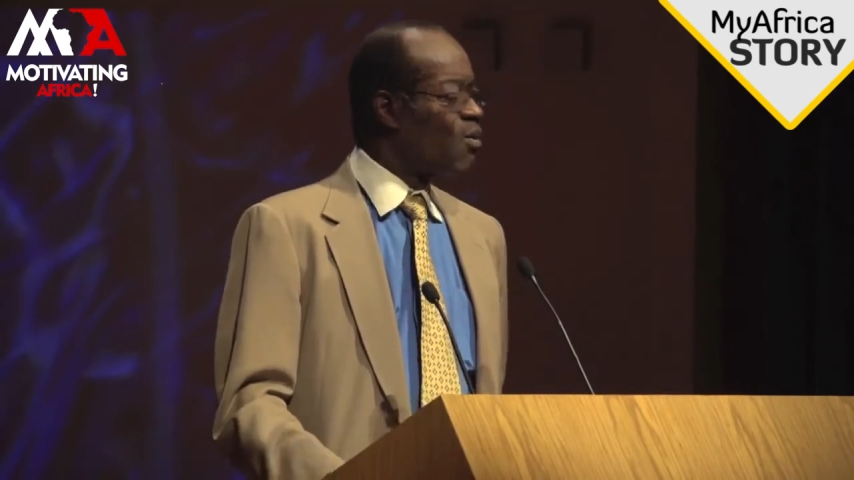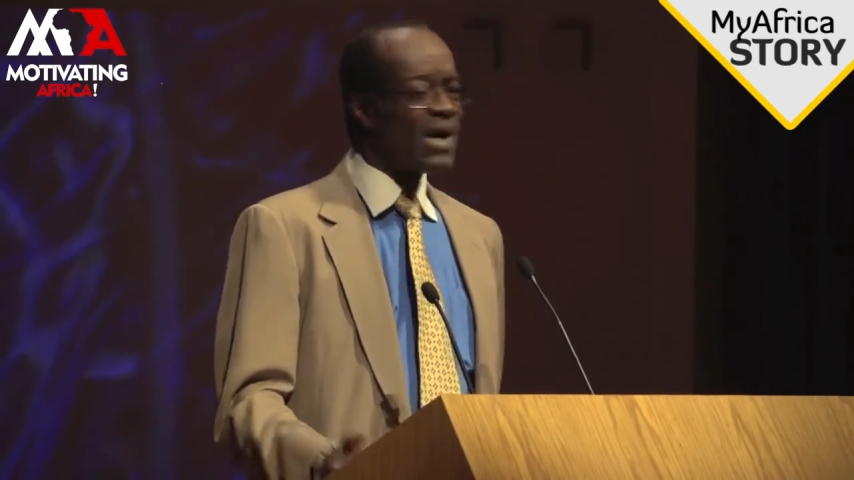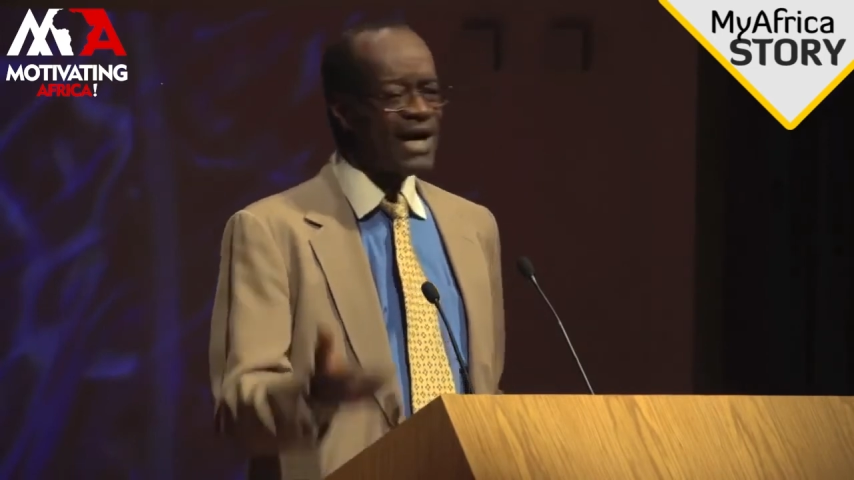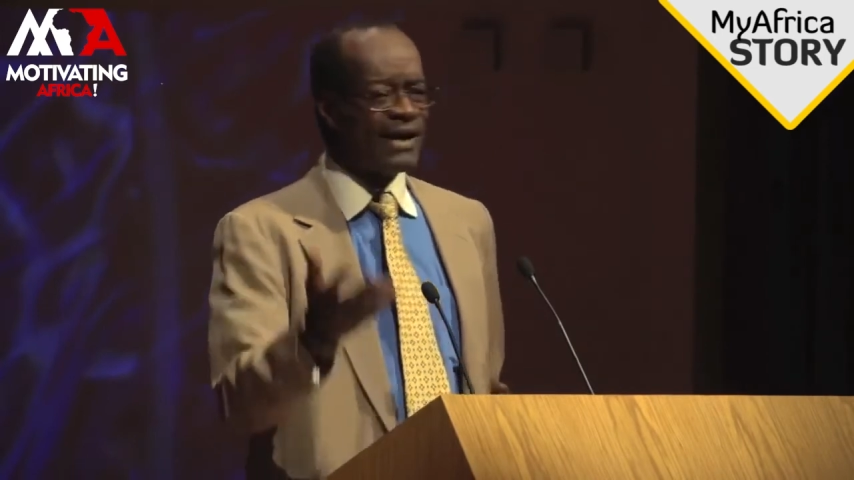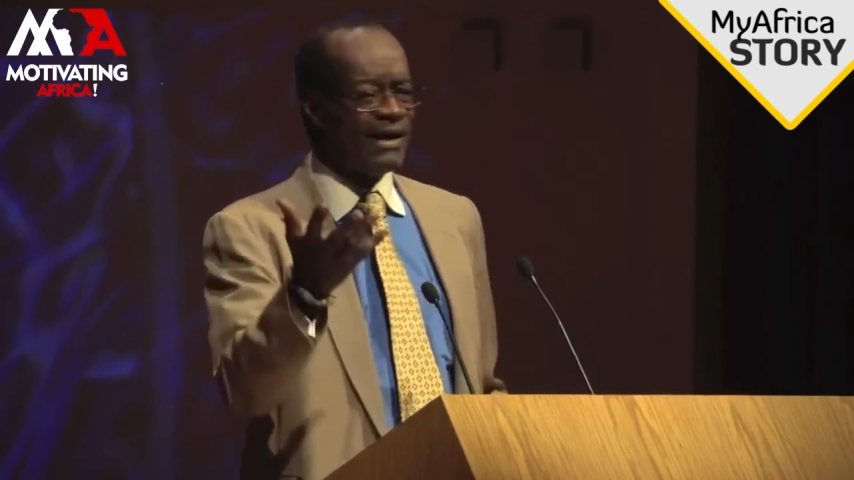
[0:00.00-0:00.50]

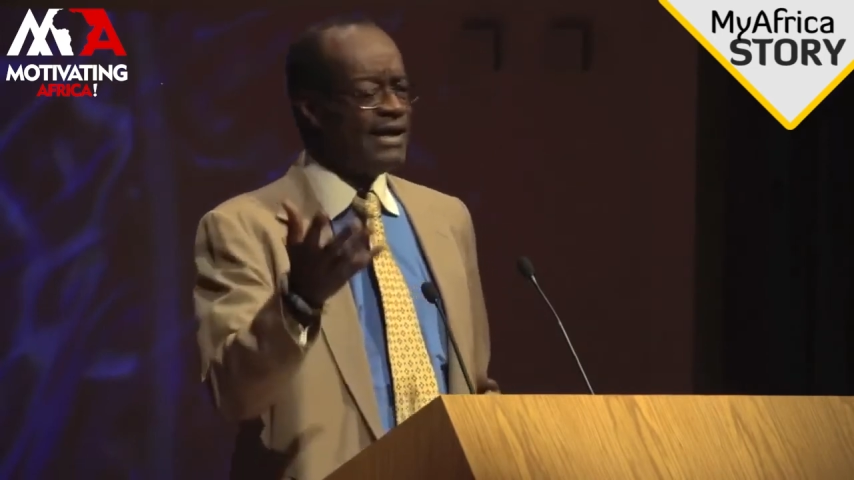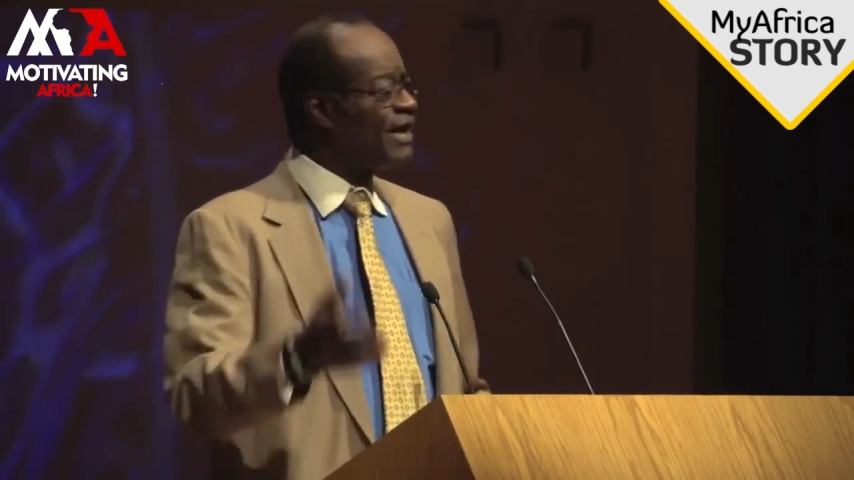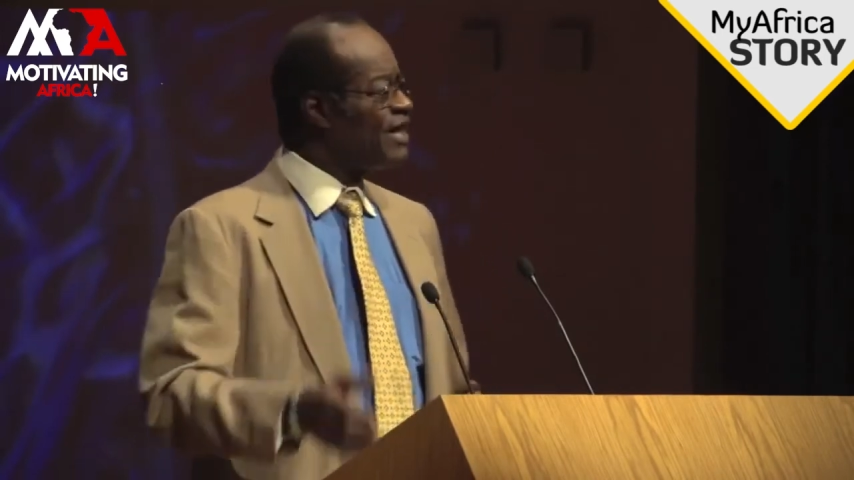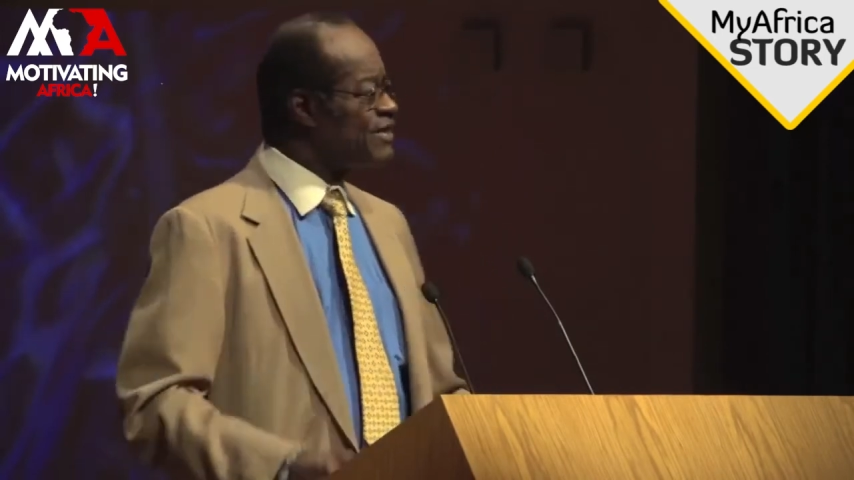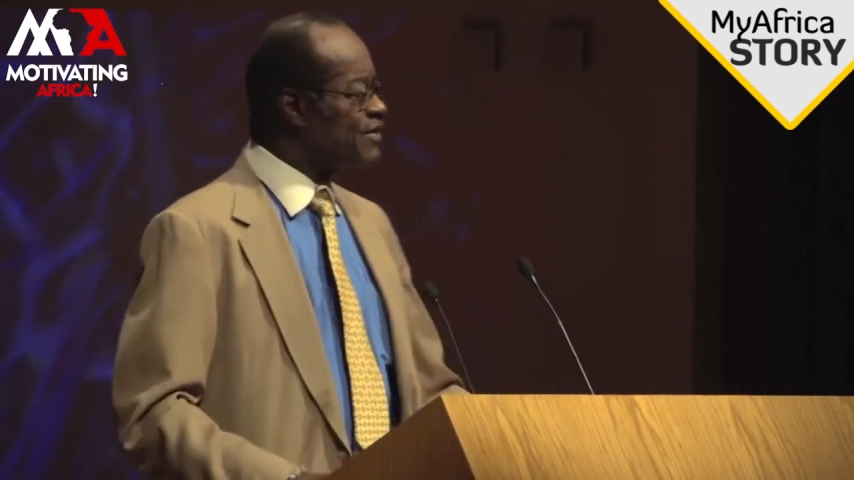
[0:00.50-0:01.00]
What are the
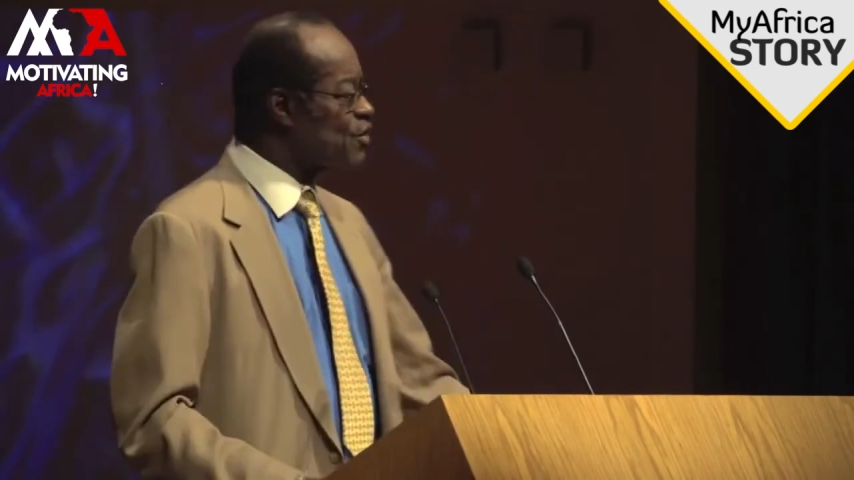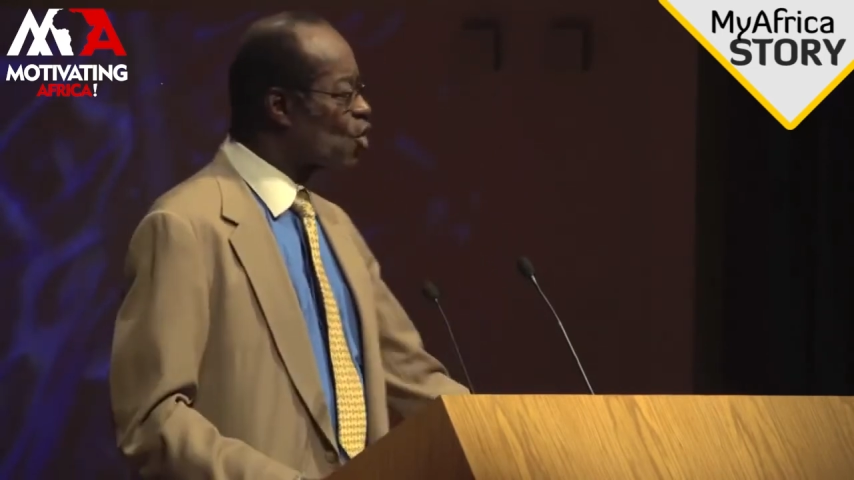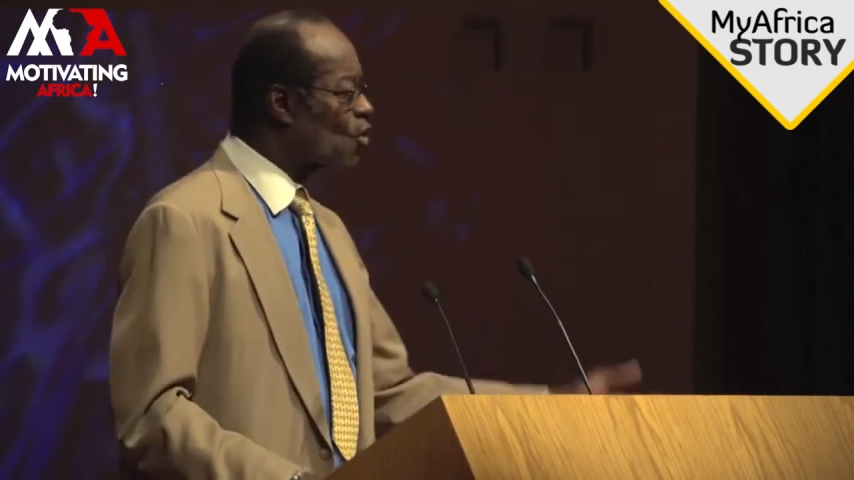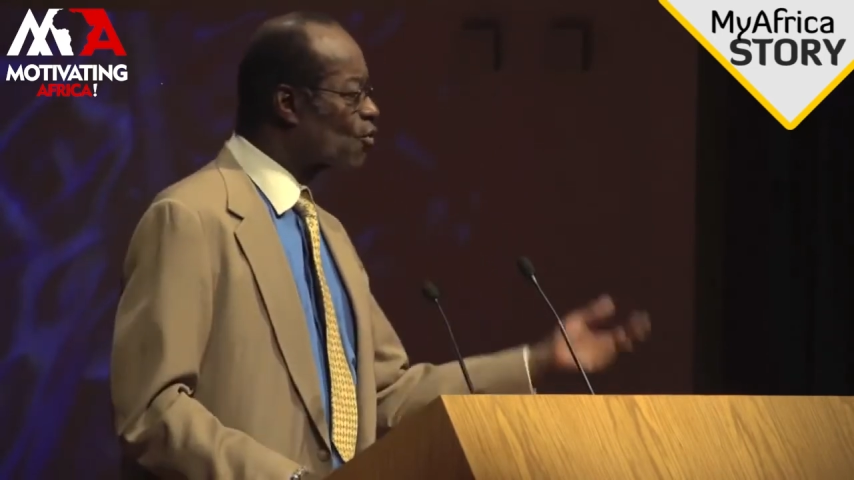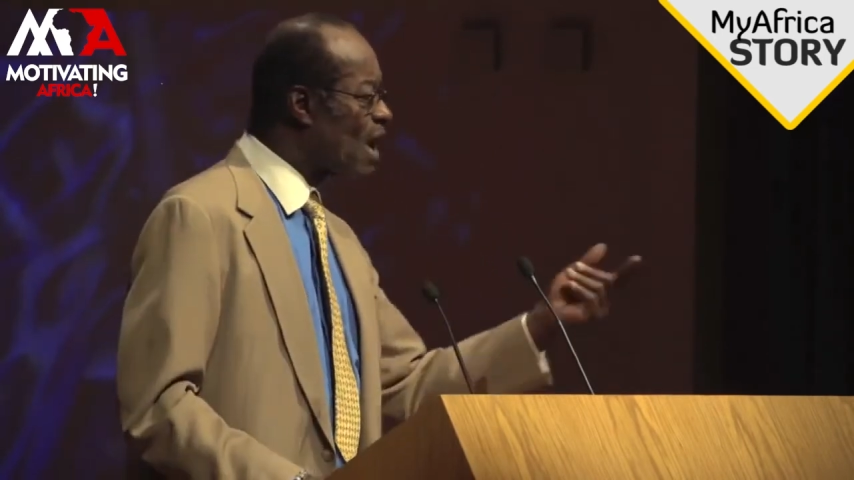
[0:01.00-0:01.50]
leakages?
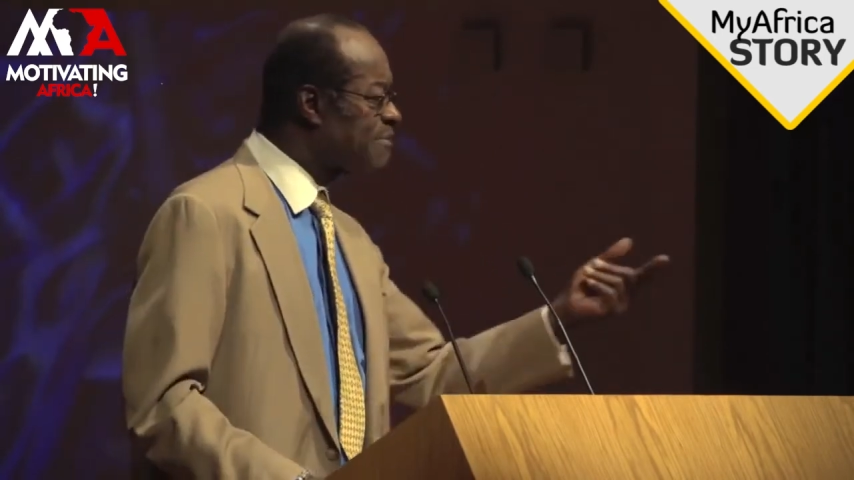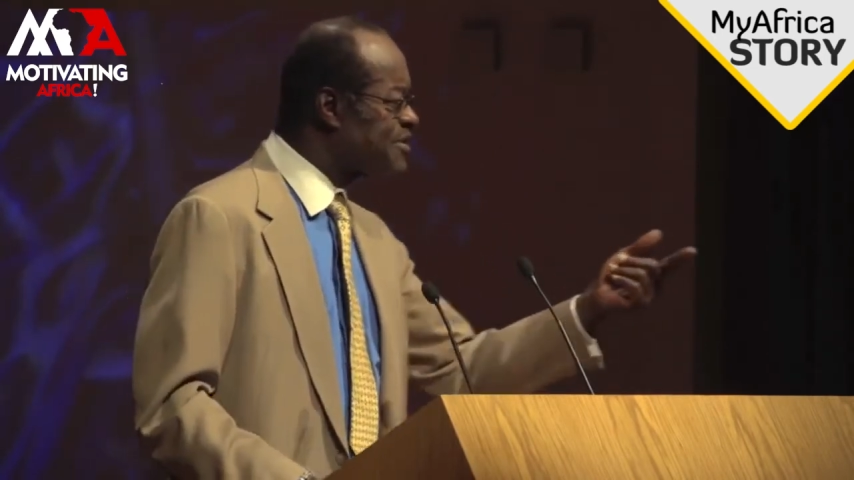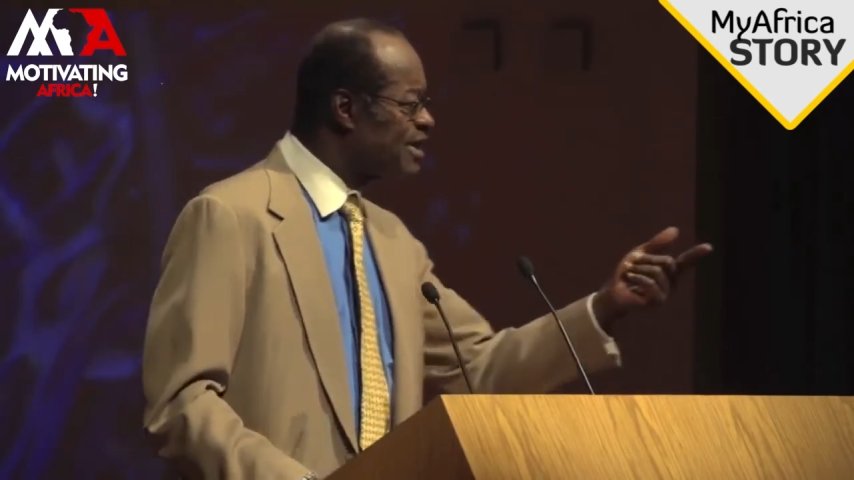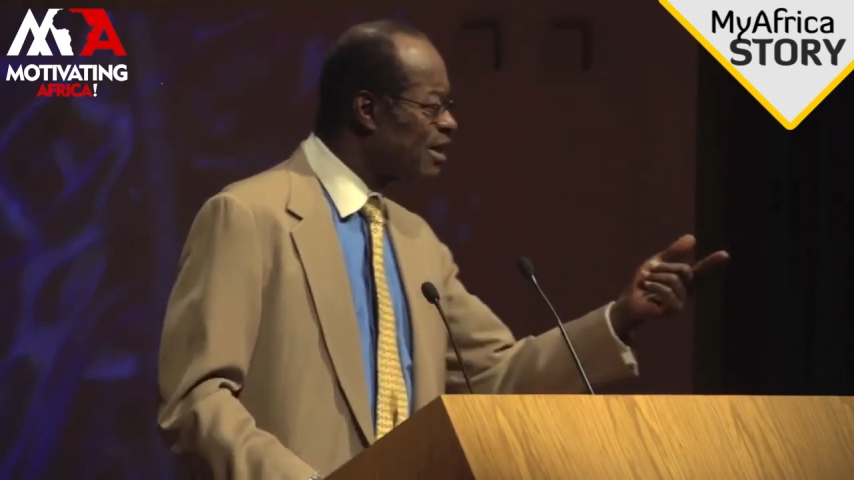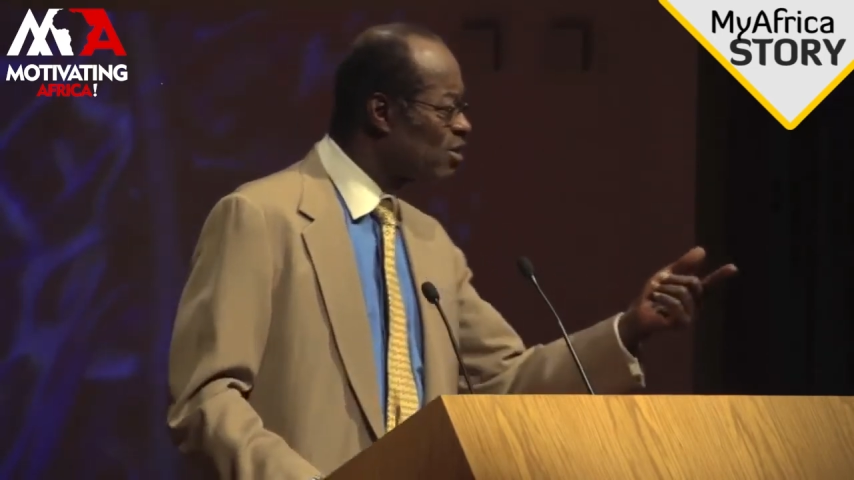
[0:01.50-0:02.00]

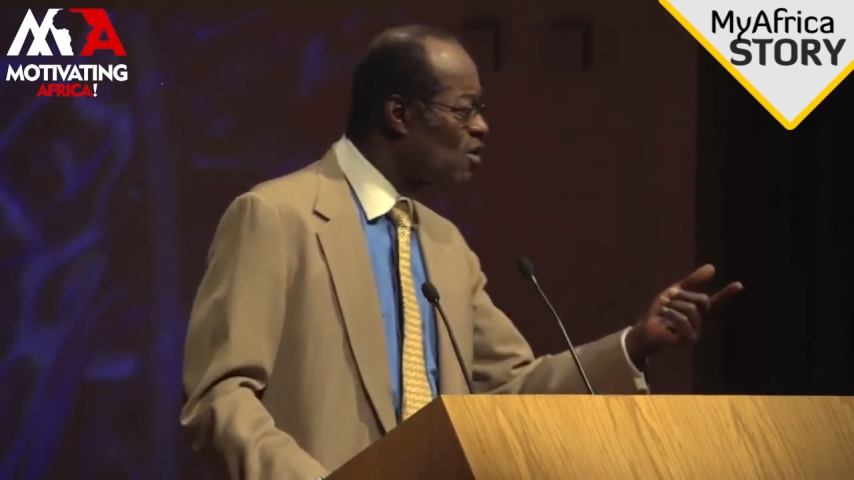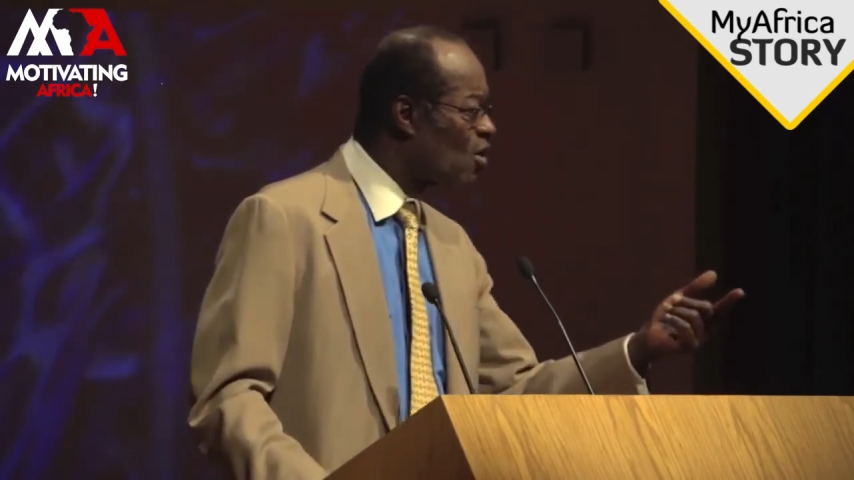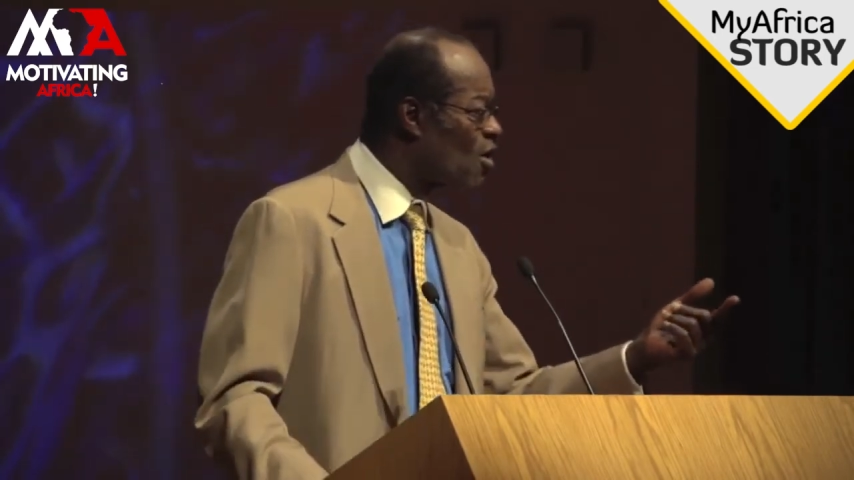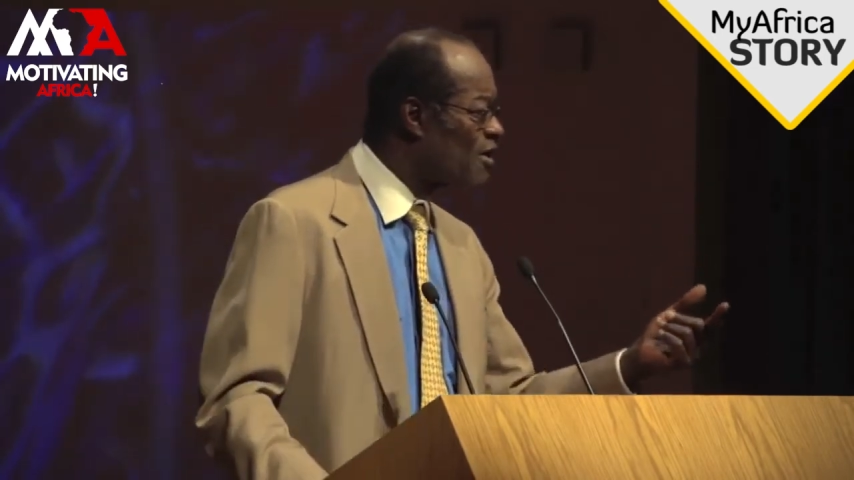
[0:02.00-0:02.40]
Corruption alone